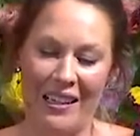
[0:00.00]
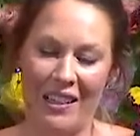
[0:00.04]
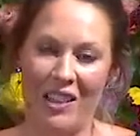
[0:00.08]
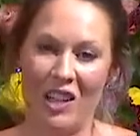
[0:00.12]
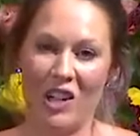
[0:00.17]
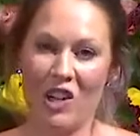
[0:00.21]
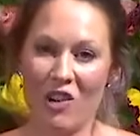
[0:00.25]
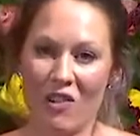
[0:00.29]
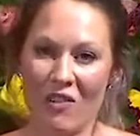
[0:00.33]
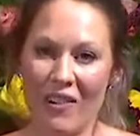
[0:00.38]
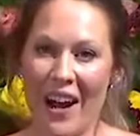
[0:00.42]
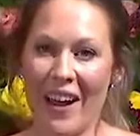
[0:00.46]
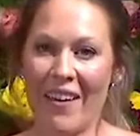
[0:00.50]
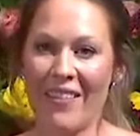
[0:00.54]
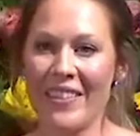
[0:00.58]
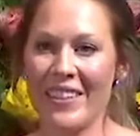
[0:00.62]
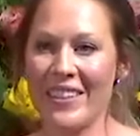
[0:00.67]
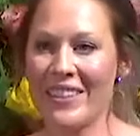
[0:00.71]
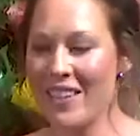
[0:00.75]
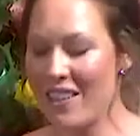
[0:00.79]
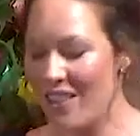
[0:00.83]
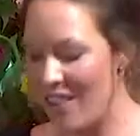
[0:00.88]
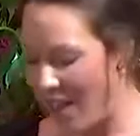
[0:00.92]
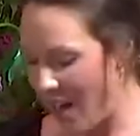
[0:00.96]
Look around,
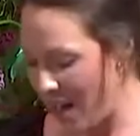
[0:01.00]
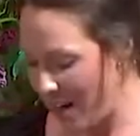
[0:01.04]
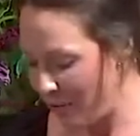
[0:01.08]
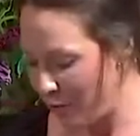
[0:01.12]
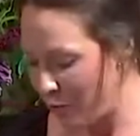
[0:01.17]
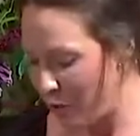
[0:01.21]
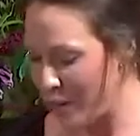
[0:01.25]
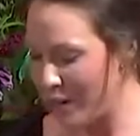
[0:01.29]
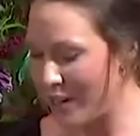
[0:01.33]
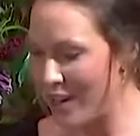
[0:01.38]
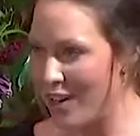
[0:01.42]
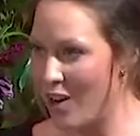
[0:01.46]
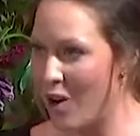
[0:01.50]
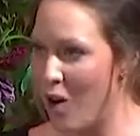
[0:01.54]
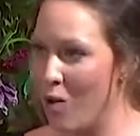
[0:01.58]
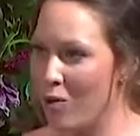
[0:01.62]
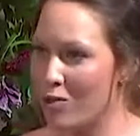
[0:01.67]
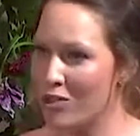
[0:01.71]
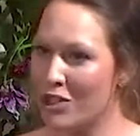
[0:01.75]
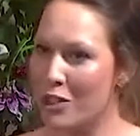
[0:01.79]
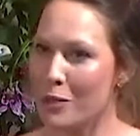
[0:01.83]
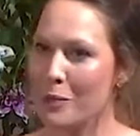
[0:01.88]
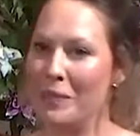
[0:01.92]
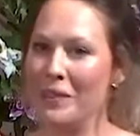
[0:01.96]
that's a lot of what our
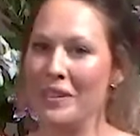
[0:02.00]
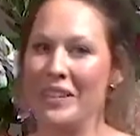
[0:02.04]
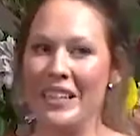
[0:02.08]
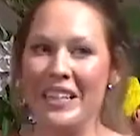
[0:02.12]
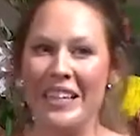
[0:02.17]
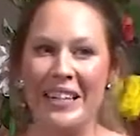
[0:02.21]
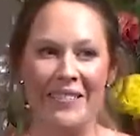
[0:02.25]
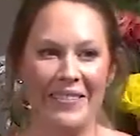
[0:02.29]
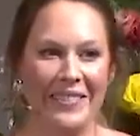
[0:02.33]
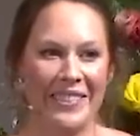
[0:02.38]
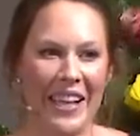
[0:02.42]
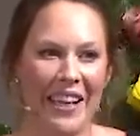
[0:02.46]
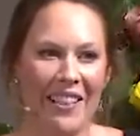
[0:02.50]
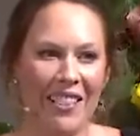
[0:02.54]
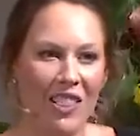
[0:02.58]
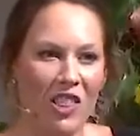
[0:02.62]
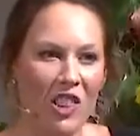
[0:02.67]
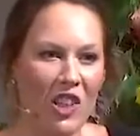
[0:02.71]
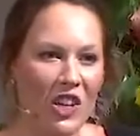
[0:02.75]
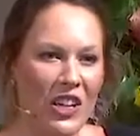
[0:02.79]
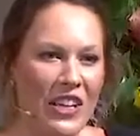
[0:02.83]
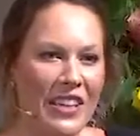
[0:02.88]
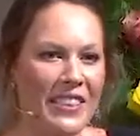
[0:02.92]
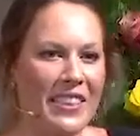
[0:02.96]
culture believes. They
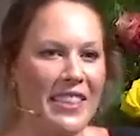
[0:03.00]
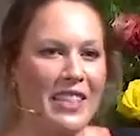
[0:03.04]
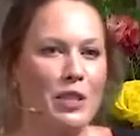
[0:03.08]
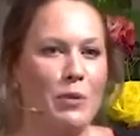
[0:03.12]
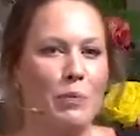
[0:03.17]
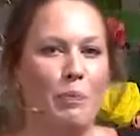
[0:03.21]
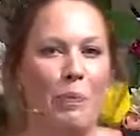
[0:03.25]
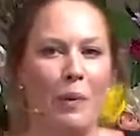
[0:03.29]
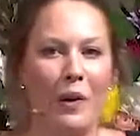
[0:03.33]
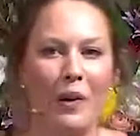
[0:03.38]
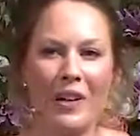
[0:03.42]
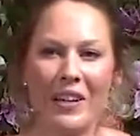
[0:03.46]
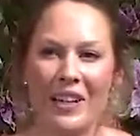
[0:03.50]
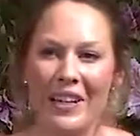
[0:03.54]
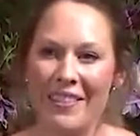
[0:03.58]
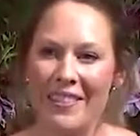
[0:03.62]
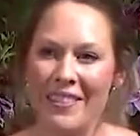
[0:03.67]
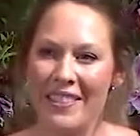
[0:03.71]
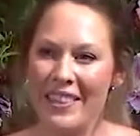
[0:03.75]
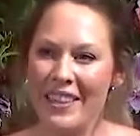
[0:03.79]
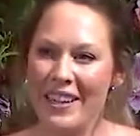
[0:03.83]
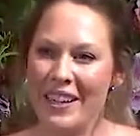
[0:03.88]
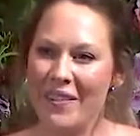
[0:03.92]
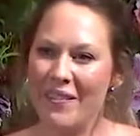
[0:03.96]
look at this book
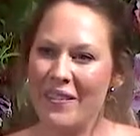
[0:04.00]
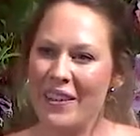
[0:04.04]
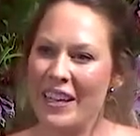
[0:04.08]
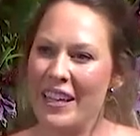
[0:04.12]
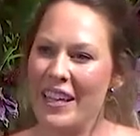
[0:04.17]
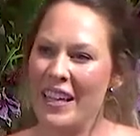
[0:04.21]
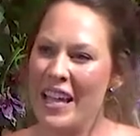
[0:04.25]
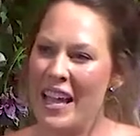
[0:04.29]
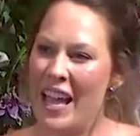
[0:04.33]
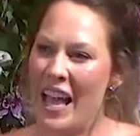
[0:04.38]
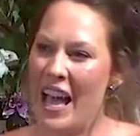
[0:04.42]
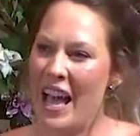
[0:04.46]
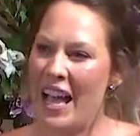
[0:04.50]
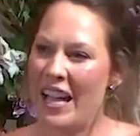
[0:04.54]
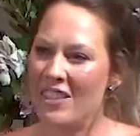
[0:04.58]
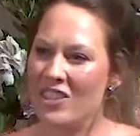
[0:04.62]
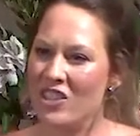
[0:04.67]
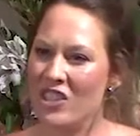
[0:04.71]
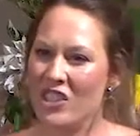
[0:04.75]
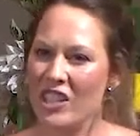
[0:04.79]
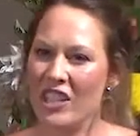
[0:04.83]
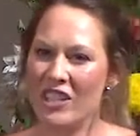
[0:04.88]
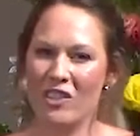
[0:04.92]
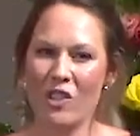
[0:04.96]
and think of it as
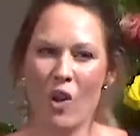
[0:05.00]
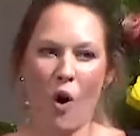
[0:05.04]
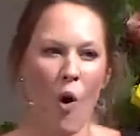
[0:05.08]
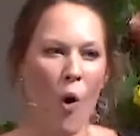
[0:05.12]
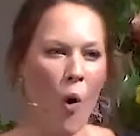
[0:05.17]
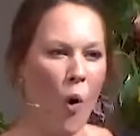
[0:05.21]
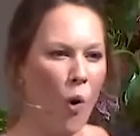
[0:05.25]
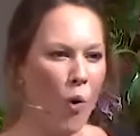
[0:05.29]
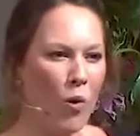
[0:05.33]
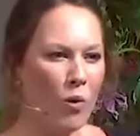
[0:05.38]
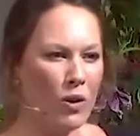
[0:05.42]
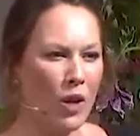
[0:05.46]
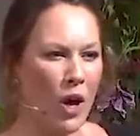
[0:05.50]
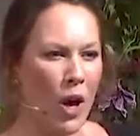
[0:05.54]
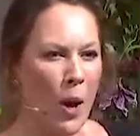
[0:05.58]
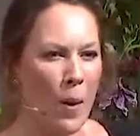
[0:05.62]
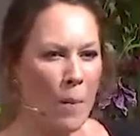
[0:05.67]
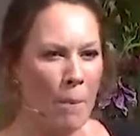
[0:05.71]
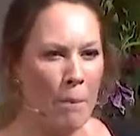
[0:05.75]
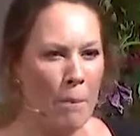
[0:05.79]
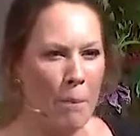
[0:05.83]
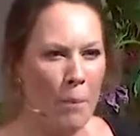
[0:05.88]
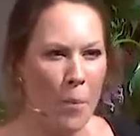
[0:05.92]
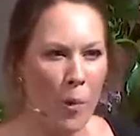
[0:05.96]
just old,
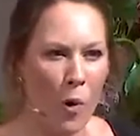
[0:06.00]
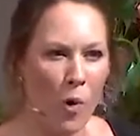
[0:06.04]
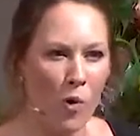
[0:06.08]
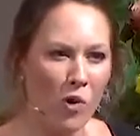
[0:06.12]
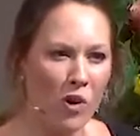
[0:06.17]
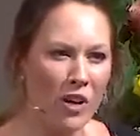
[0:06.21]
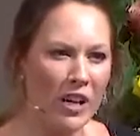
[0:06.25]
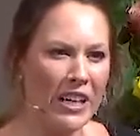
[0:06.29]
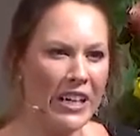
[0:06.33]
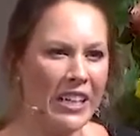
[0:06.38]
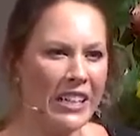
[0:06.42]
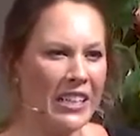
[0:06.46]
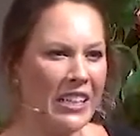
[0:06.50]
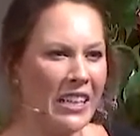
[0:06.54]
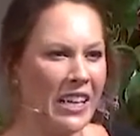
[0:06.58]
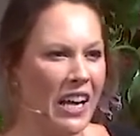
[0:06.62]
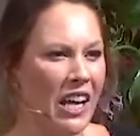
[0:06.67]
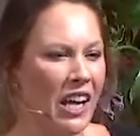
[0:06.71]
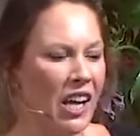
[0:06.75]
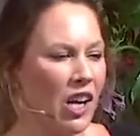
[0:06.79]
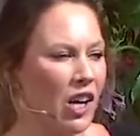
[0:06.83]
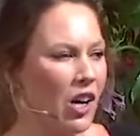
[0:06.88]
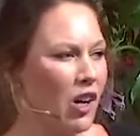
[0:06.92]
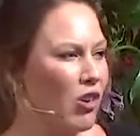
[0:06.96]
boring,
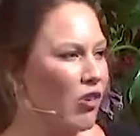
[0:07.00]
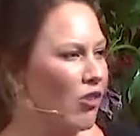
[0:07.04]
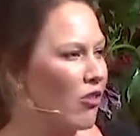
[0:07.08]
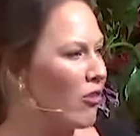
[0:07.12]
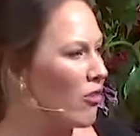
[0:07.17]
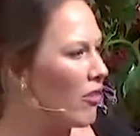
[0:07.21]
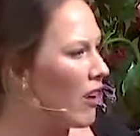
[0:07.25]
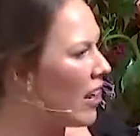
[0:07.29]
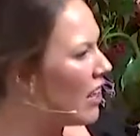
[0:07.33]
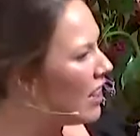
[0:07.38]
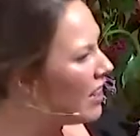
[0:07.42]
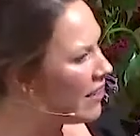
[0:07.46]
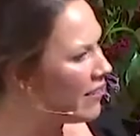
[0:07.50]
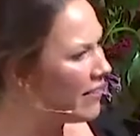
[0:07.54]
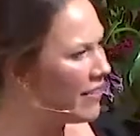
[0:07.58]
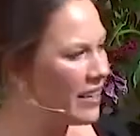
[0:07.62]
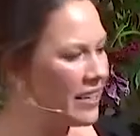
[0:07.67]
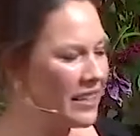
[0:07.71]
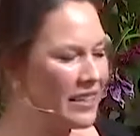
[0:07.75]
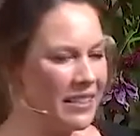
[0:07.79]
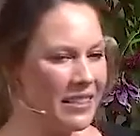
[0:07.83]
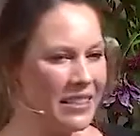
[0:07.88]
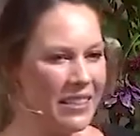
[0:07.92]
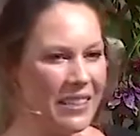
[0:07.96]

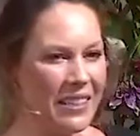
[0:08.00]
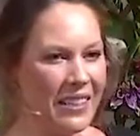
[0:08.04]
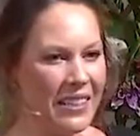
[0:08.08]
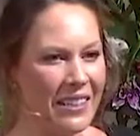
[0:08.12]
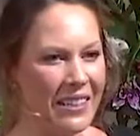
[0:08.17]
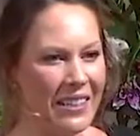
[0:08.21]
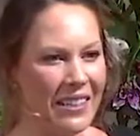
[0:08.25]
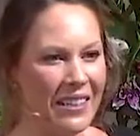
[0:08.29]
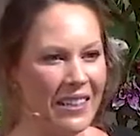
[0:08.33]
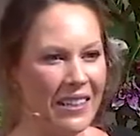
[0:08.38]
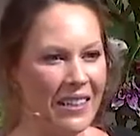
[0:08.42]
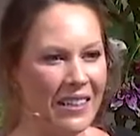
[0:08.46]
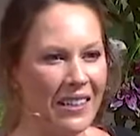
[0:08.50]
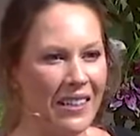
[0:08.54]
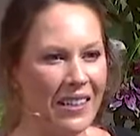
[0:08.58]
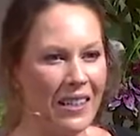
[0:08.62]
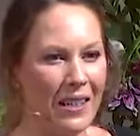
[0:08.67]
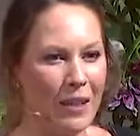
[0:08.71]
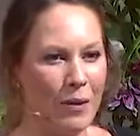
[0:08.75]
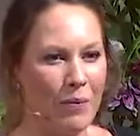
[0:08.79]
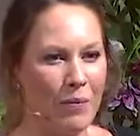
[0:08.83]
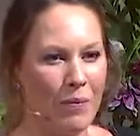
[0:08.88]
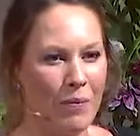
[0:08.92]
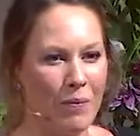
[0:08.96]
irrelevant
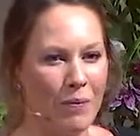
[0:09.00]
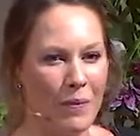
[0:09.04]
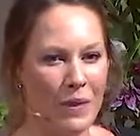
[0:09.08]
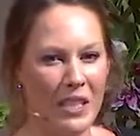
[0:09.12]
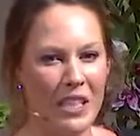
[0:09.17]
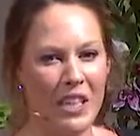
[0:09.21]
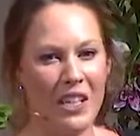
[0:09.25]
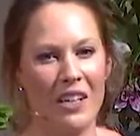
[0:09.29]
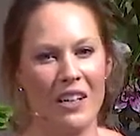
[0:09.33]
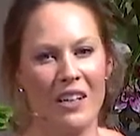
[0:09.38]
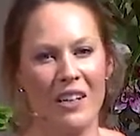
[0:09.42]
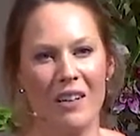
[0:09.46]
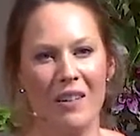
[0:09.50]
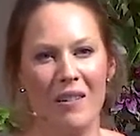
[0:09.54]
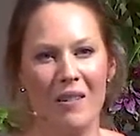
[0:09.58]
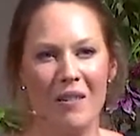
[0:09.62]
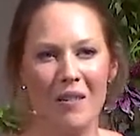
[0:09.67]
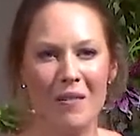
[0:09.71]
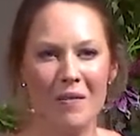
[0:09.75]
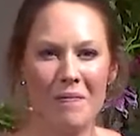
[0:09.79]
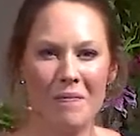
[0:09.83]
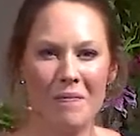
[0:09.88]
material.